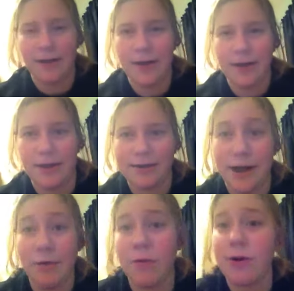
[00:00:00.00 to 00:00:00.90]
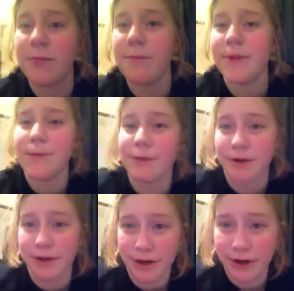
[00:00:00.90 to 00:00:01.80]
And I woke up in the
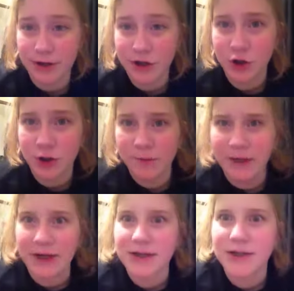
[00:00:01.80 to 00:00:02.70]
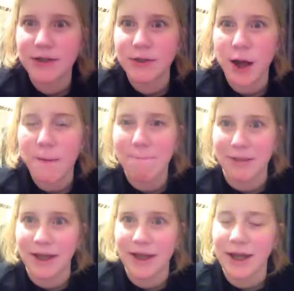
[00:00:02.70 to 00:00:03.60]
middle of the night screaming, stop
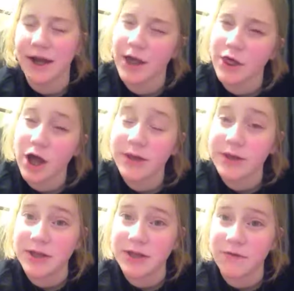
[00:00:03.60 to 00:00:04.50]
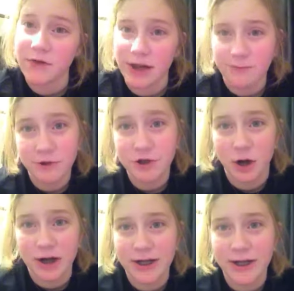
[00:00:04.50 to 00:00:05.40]
it, and I thought that the fan was
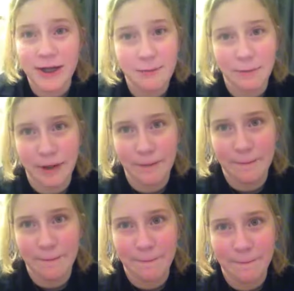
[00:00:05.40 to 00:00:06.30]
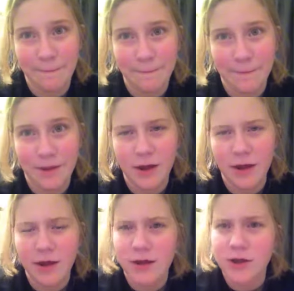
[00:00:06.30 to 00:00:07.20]
trying to eat me.
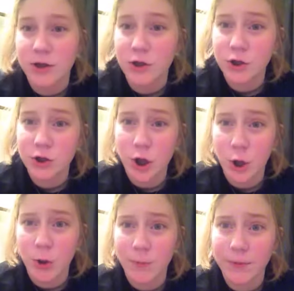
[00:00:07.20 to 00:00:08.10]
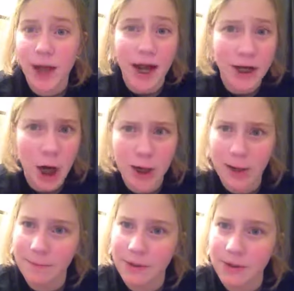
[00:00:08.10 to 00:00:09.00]
So, I got
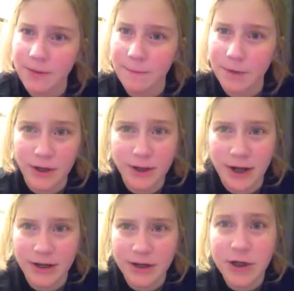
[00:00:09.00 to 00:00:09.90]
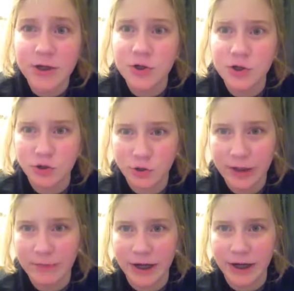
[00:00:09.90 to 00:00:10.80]
up, middle of the night,
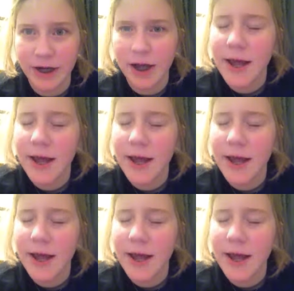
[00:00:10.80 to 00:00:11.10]
screaming.